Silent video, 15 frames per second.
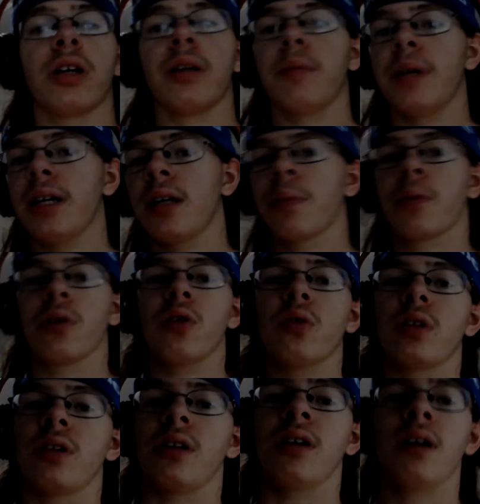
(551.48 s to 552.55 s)
like make up your
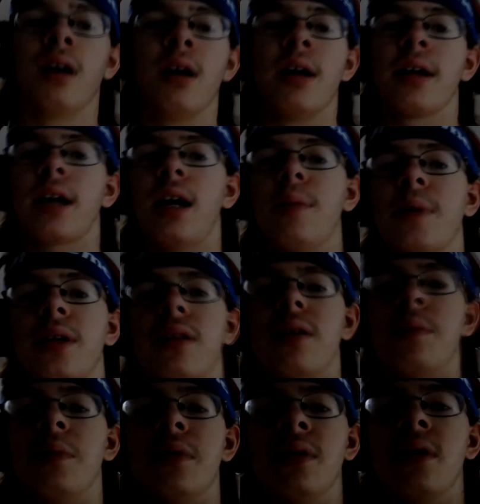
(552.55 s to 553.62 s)
own and comment them.